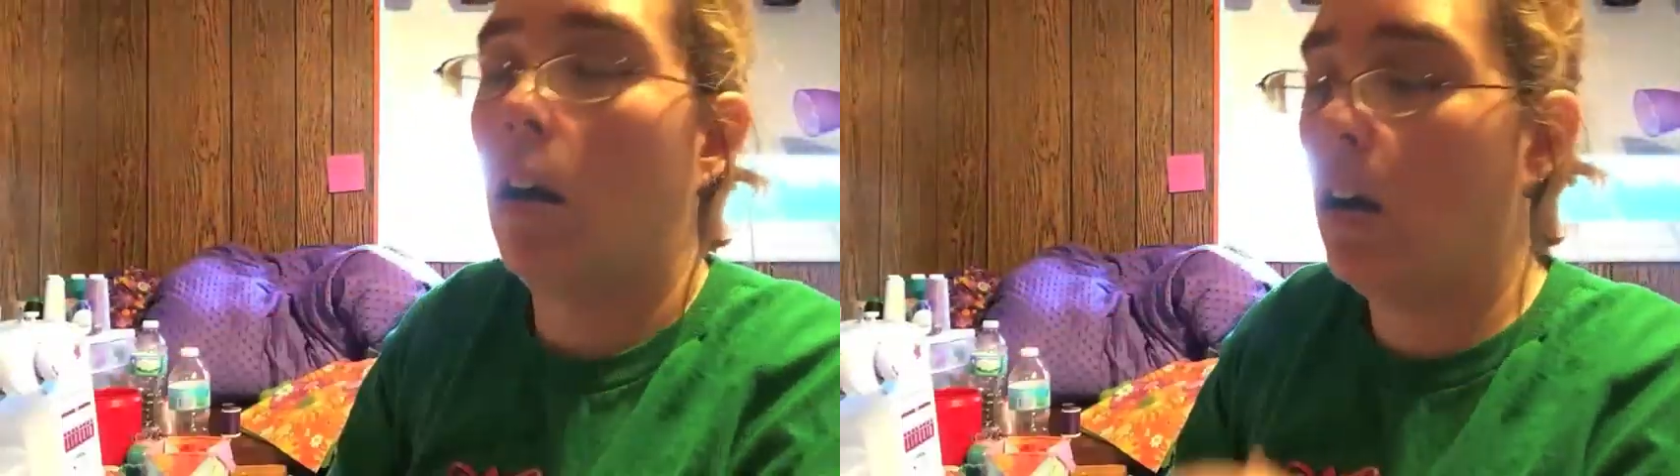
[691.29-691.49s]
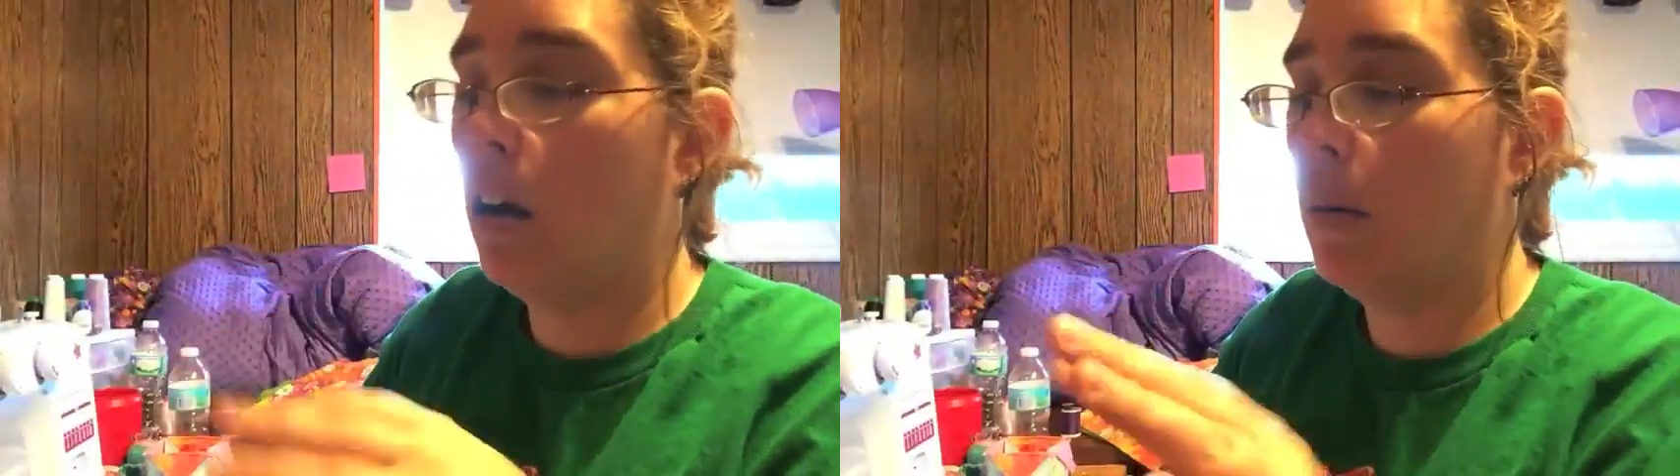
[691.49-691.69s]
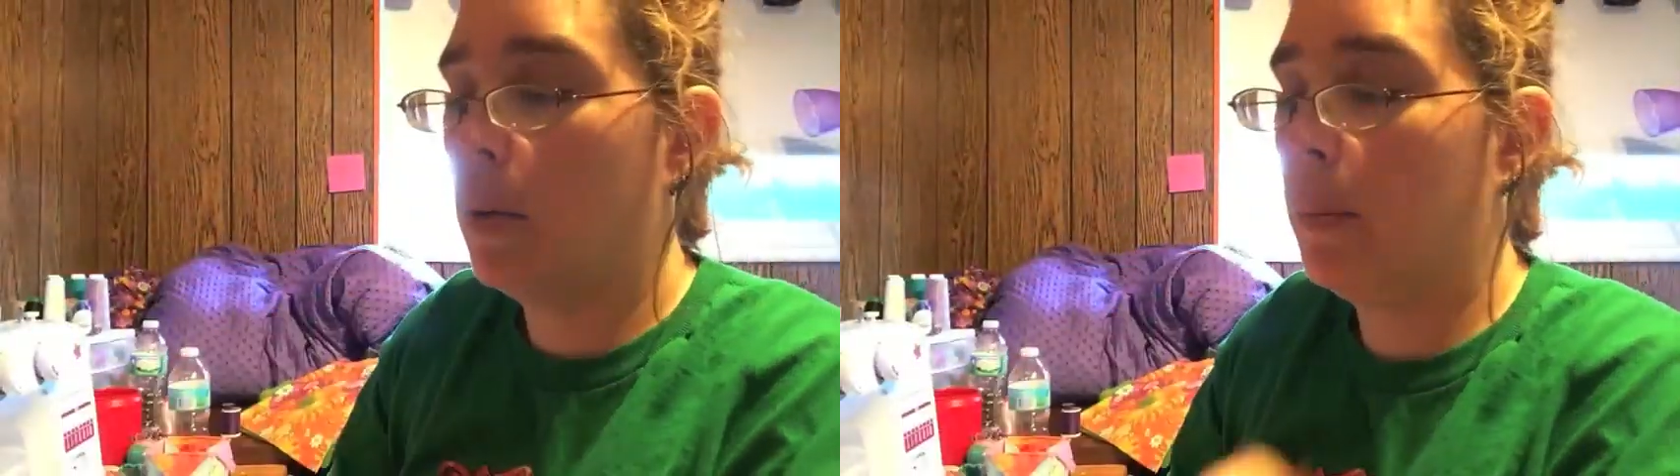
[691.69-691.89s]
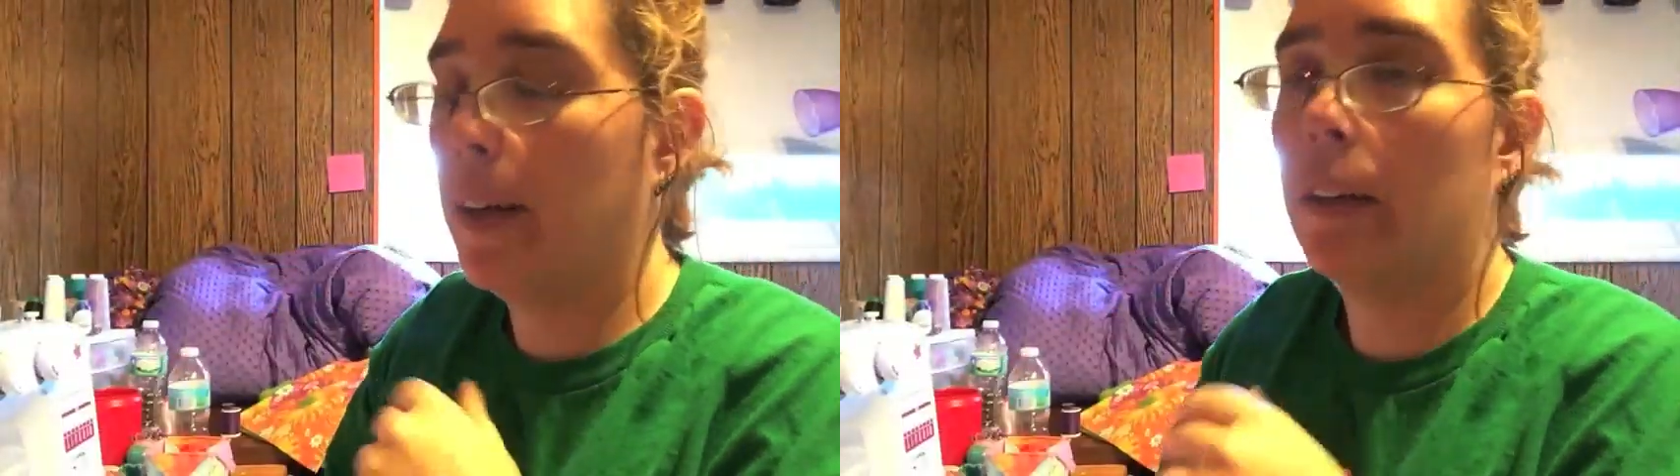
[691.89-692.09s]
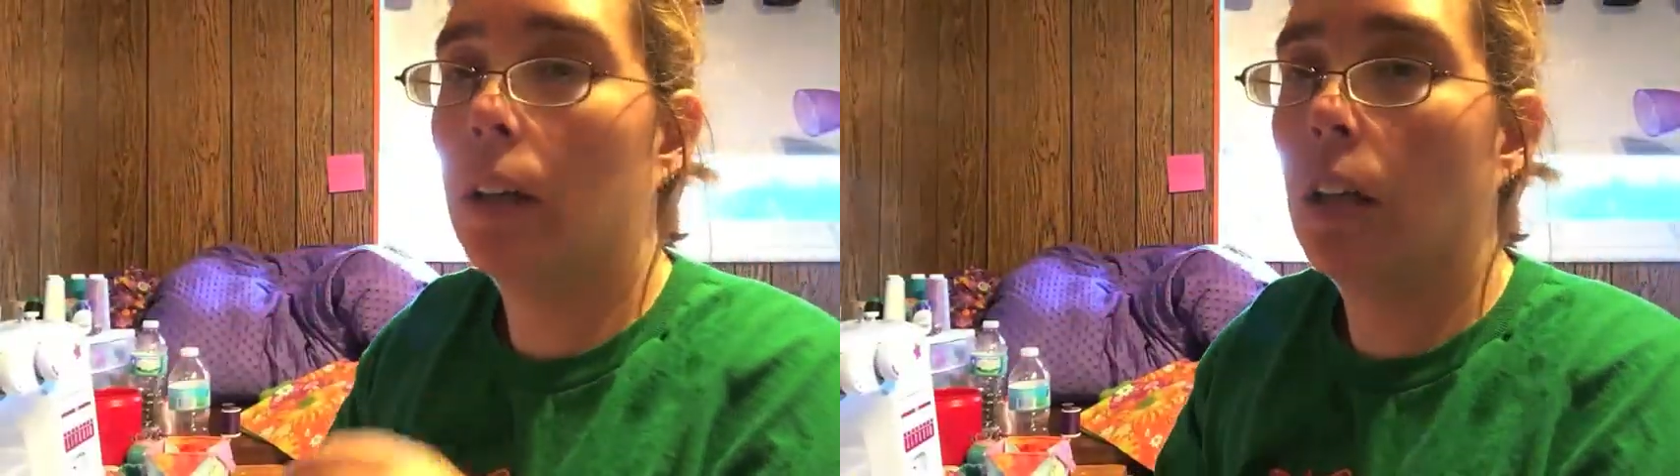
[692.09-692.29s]
Um, all my
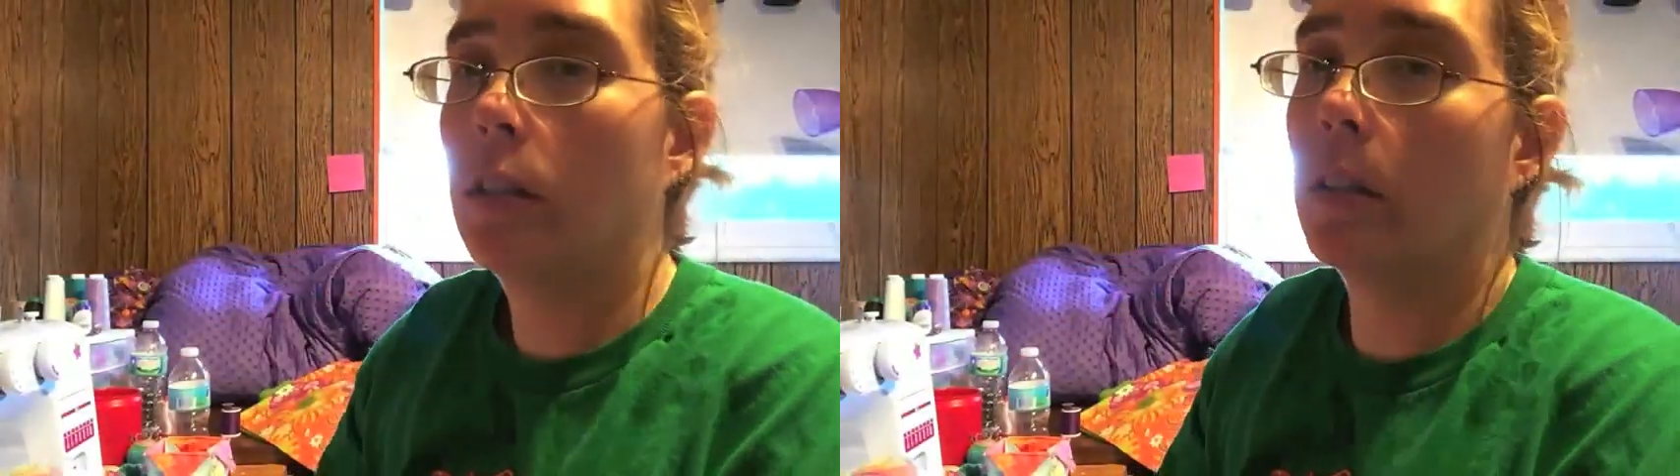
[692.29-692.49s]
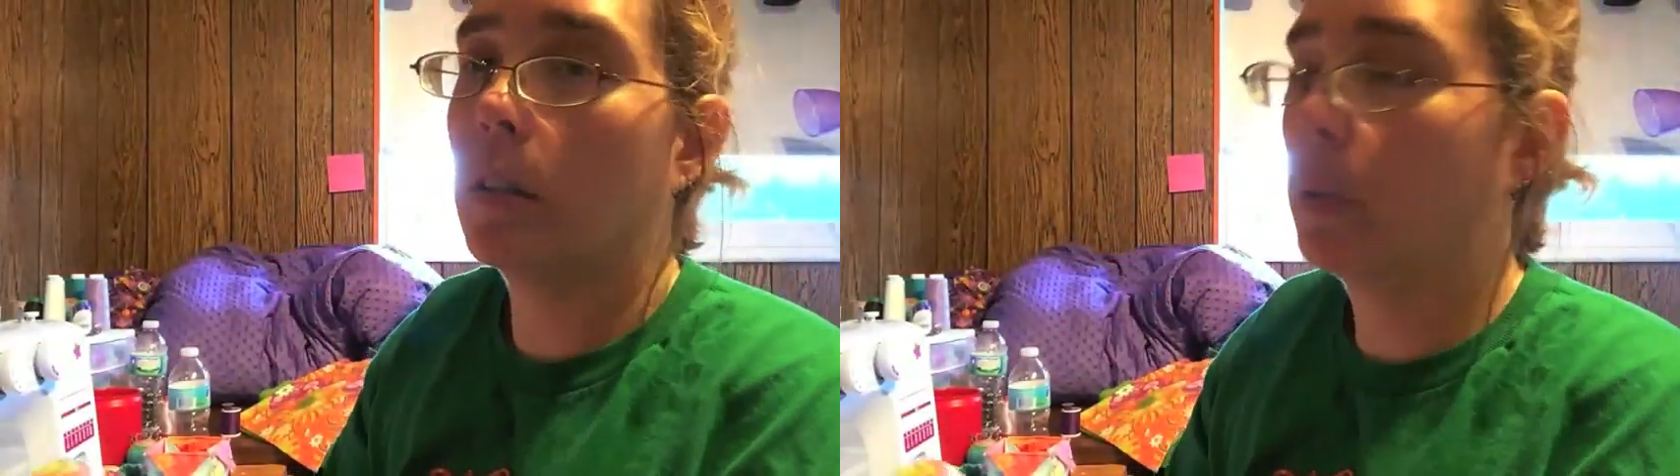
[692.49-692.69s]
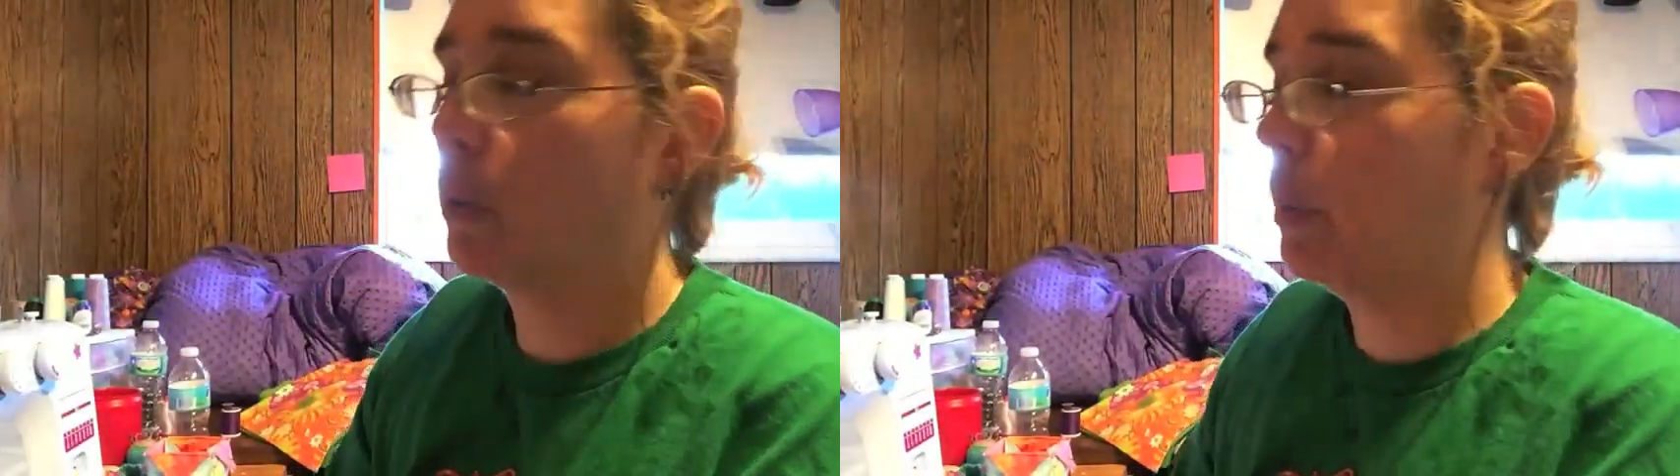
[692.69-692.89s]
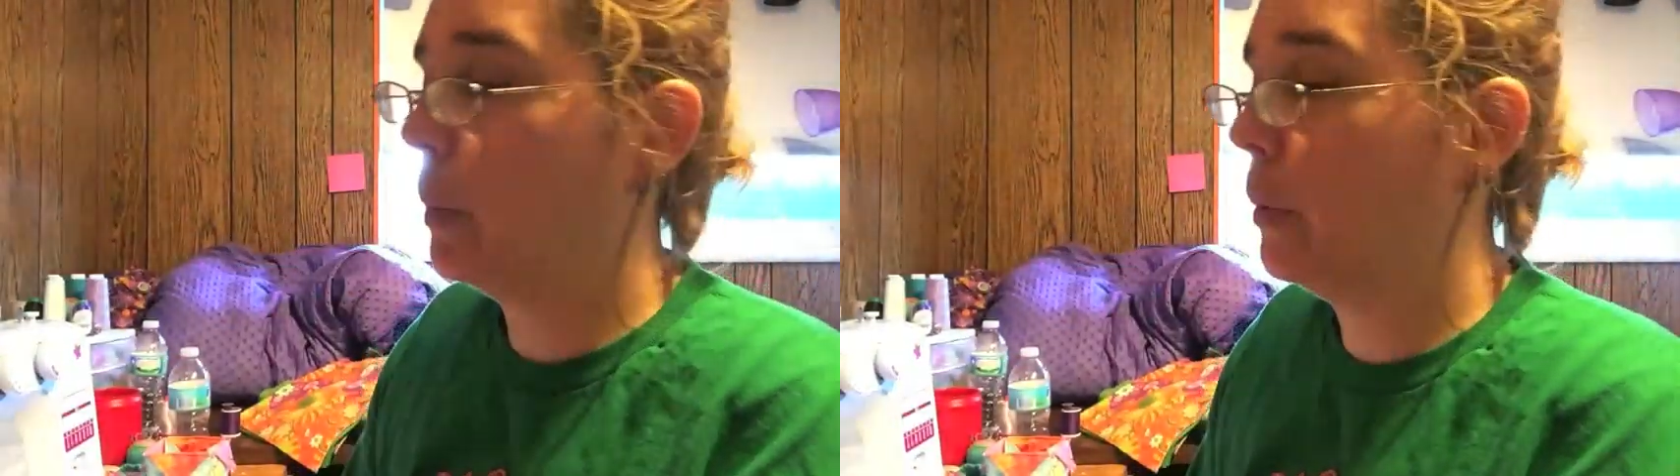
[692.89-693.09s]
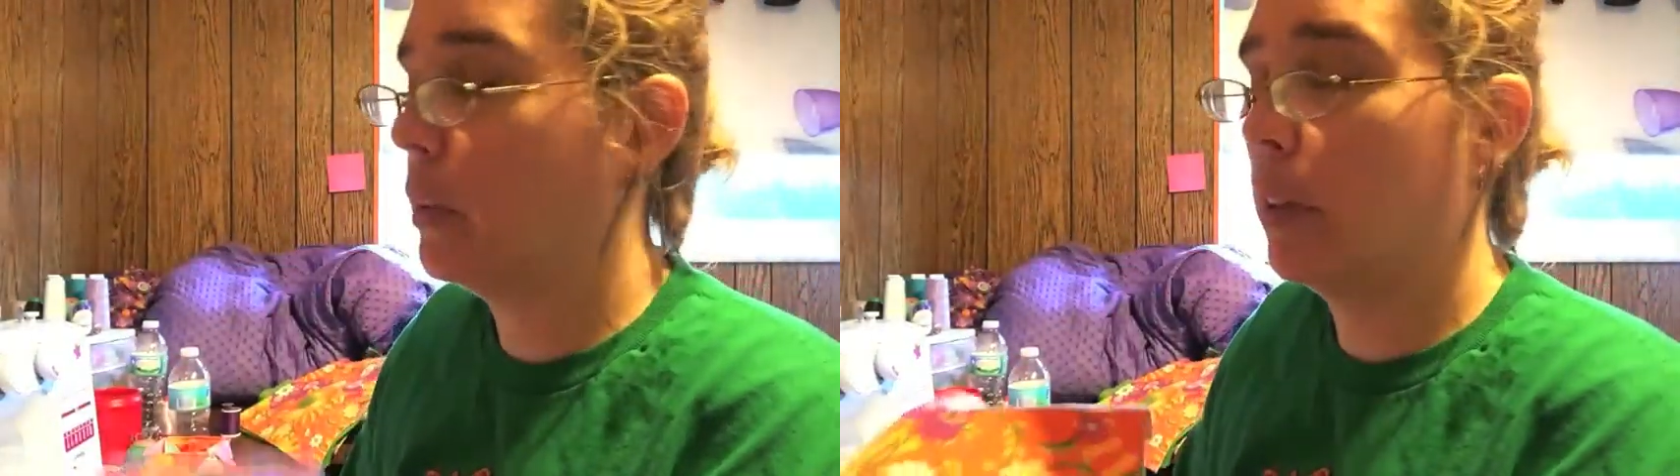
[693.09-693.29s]
other cage sets are blue and
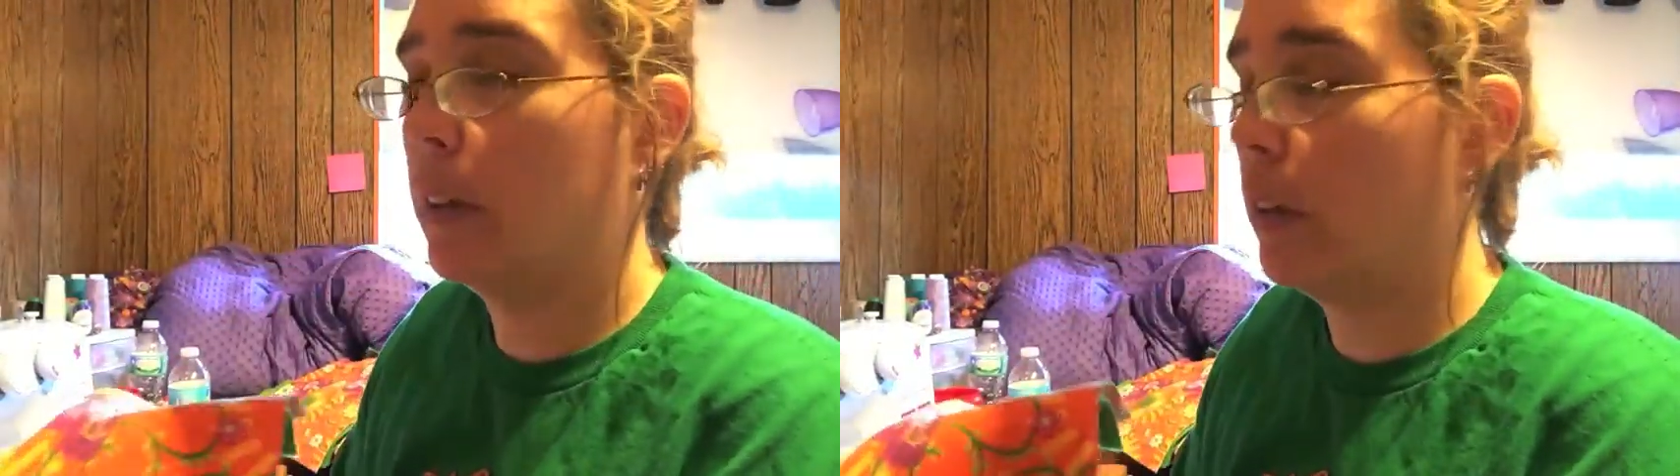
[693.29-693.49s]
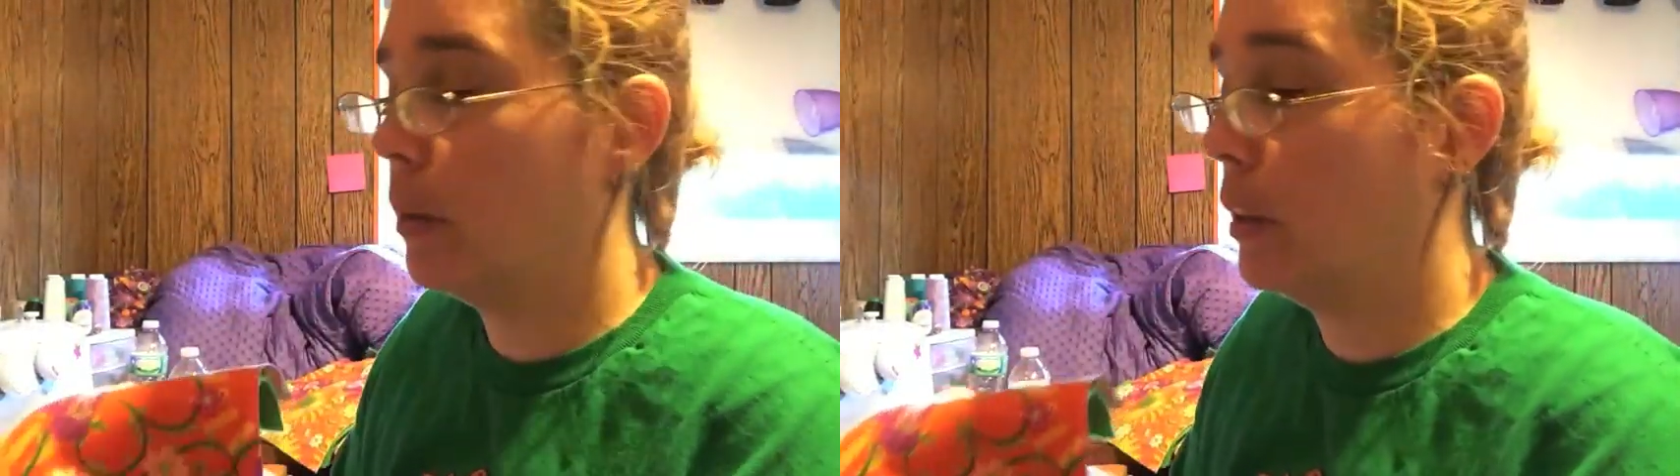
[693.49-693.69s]
purple, so I thought